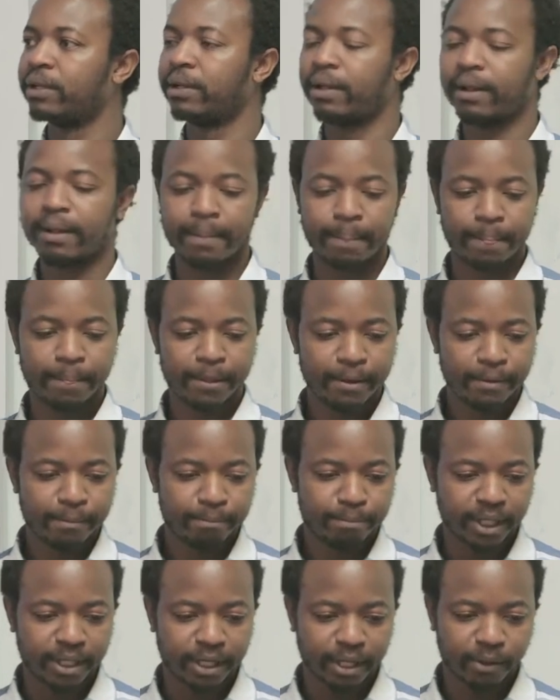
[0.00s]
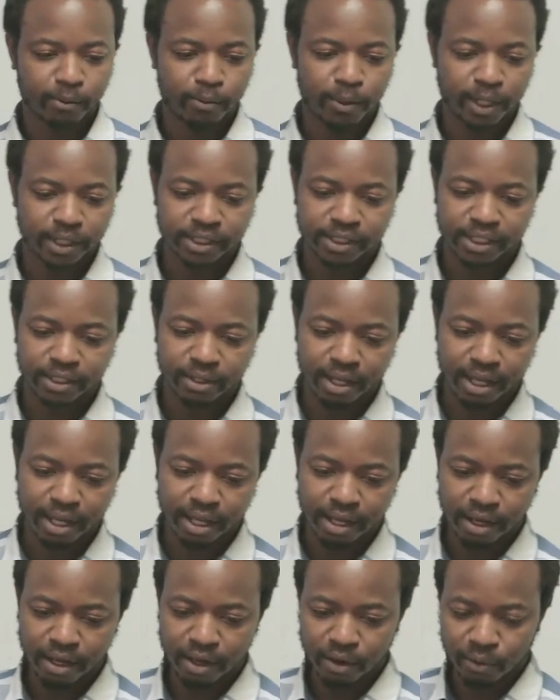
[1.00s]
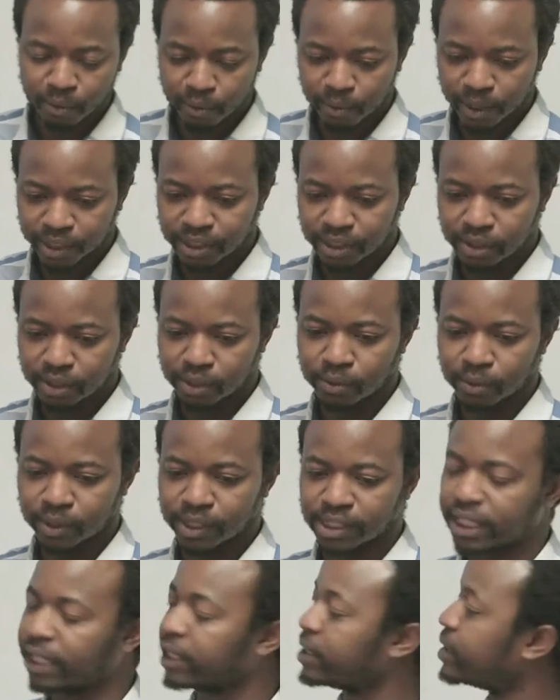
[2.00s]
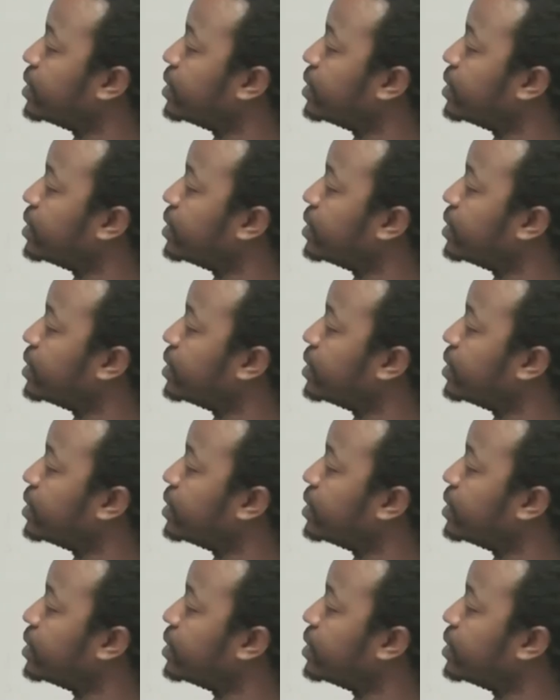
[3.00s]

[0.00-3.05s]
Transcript: Um, but like what uh, we wanted to do is like